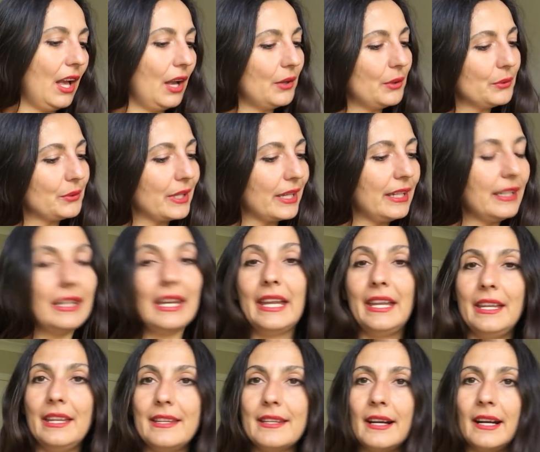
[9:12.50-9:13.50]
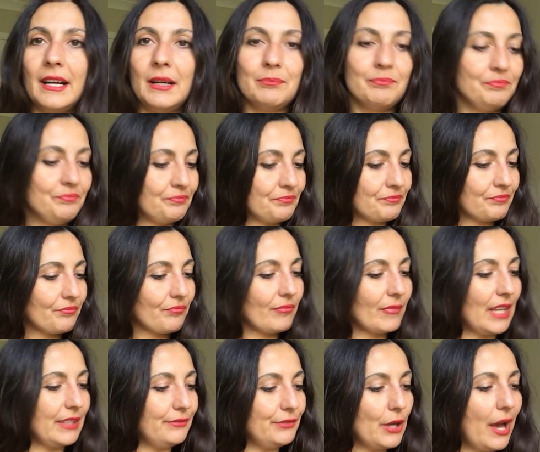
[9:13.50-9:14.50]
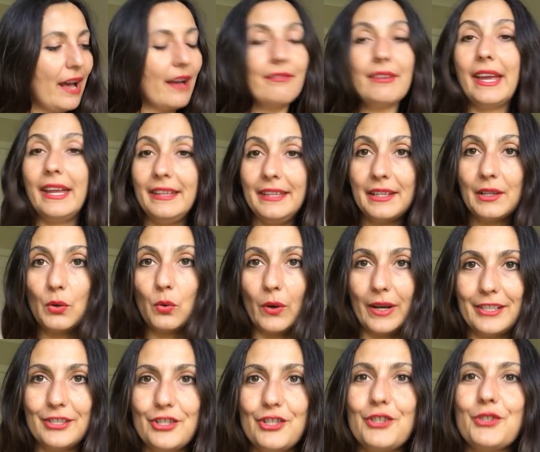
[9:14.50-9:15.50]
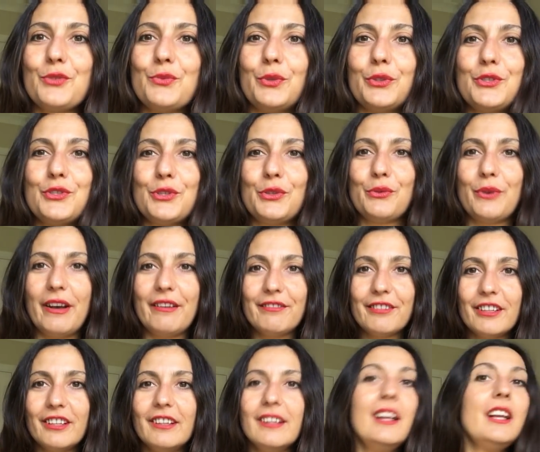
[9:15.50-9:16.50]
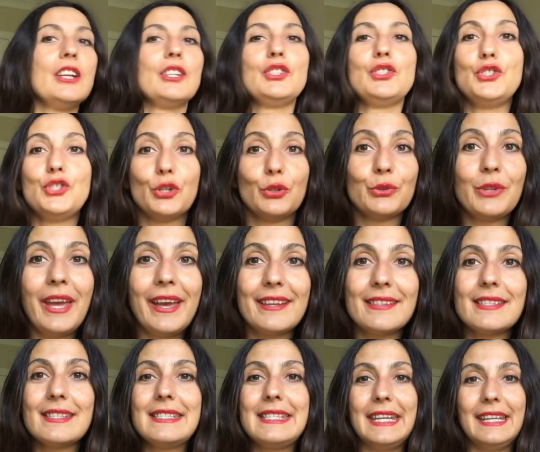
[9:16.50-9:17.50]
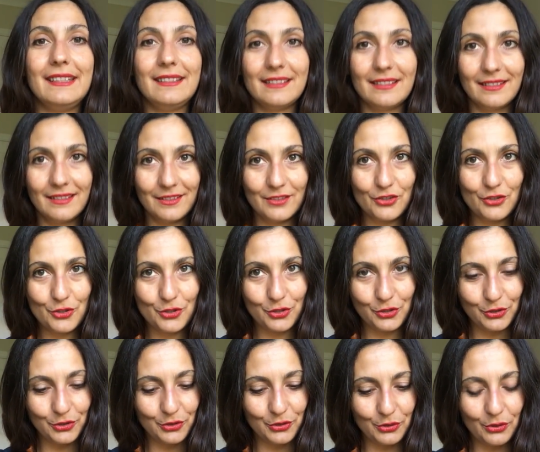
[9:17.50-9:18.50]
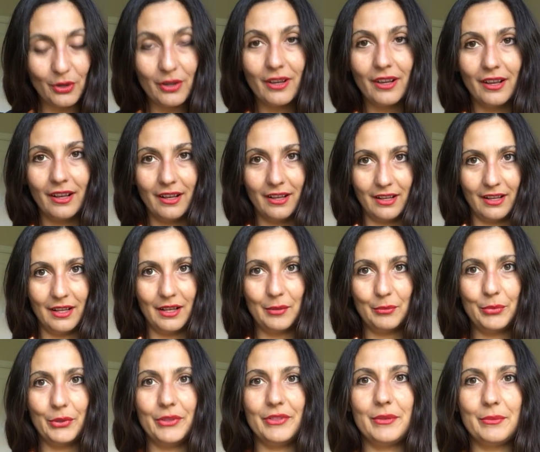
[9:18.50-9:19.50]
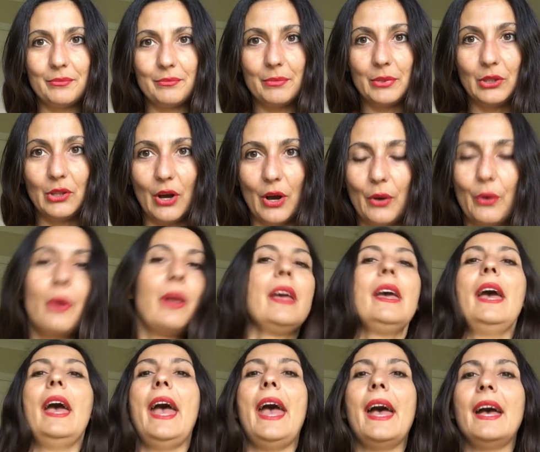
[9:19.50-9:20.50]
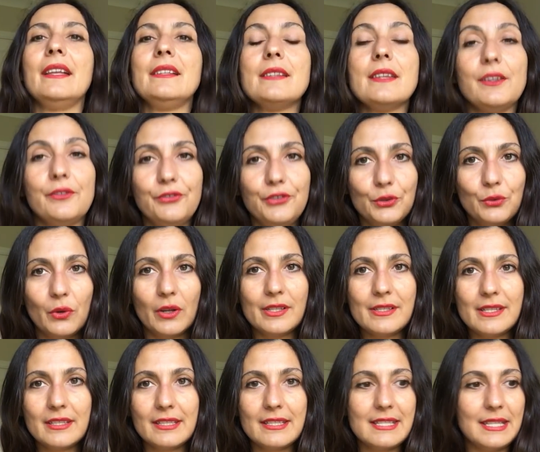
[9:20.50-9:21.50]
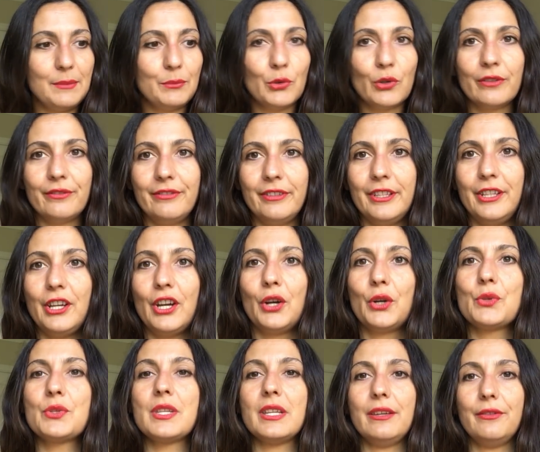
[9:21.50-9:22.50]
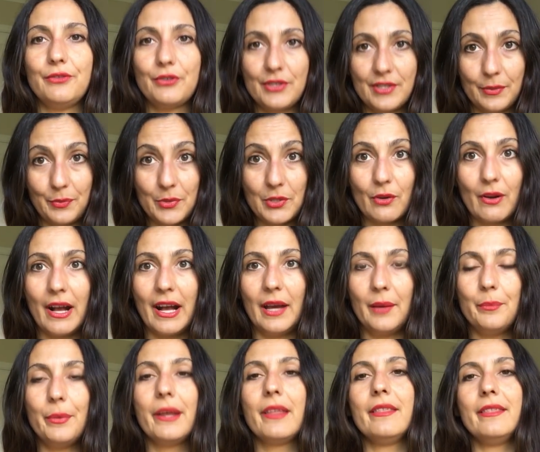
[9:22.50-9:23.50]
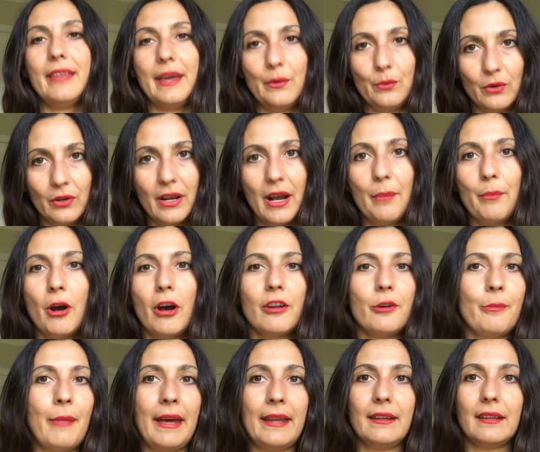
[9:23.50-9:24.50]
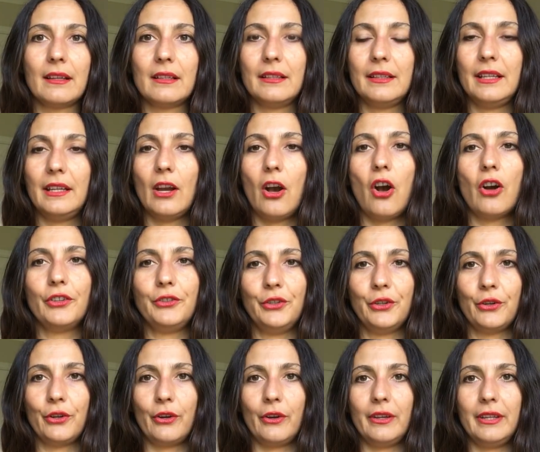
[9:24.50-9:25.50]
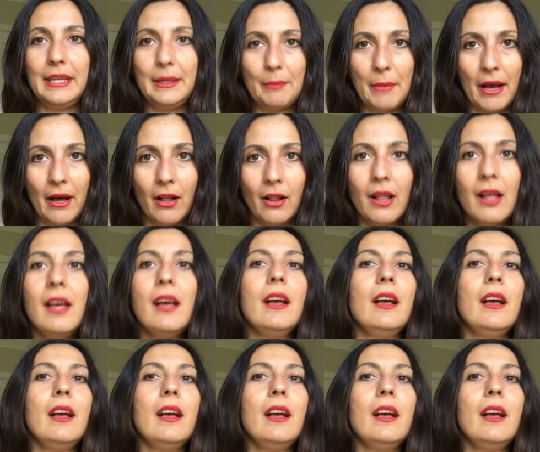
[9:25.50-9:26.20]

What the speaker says: Okay, and if you have any questions whatsoever, don't hesitate to put them below. And if you want to see more videos, if you subscribe, they will come automatically on your email,